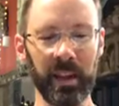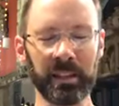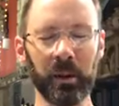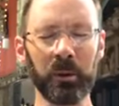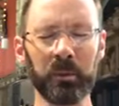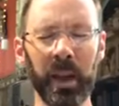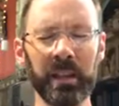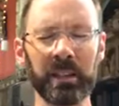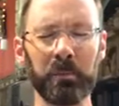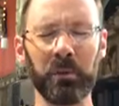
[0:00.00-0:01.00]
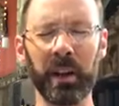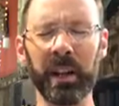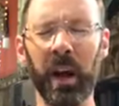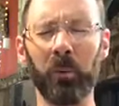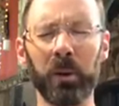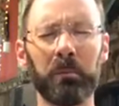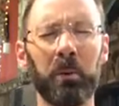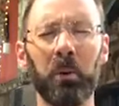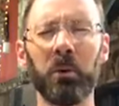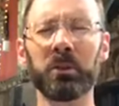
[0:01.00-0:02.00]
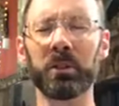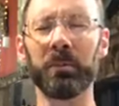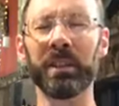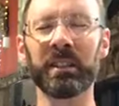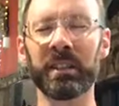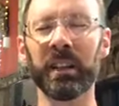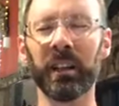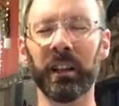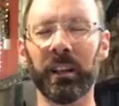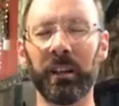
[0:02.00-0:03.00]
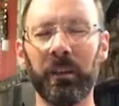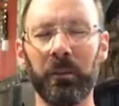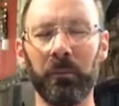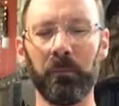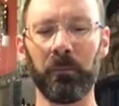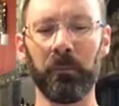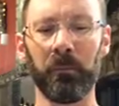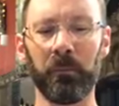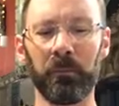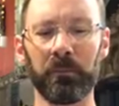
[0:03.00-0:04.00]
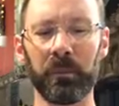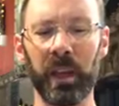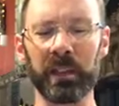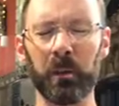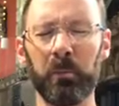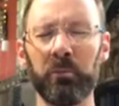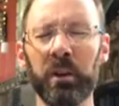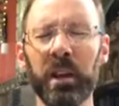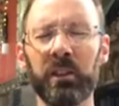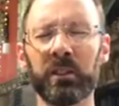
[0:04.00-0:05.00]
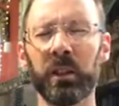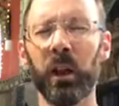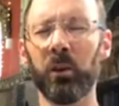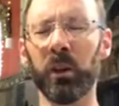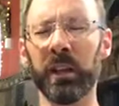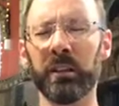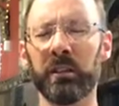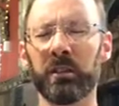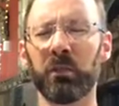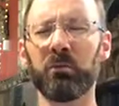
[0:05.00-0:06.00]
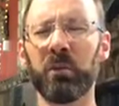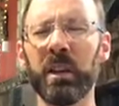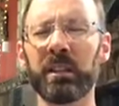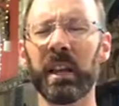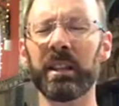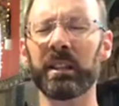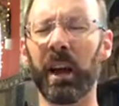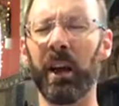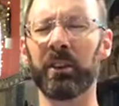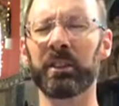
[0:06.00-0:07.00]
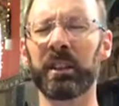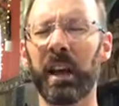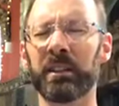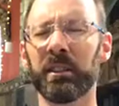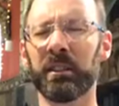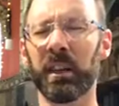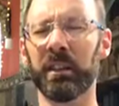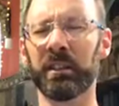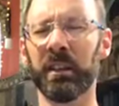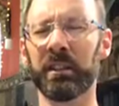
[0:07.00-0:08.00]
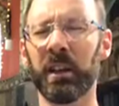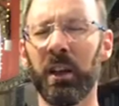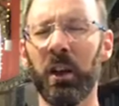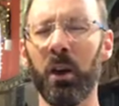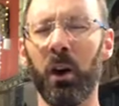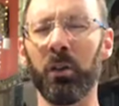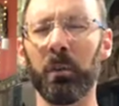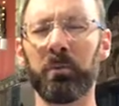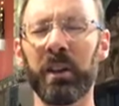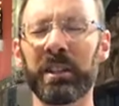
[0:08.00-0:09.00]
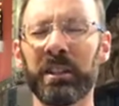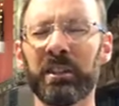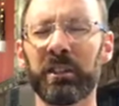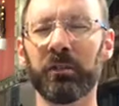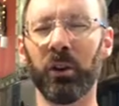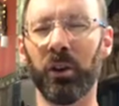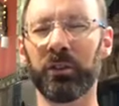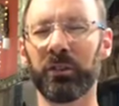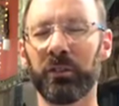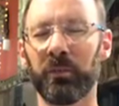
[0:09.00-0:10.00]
And so as we enter prayer now, we pause to be still and to breathe slowly, to recenter our scattered senses on the presence of God.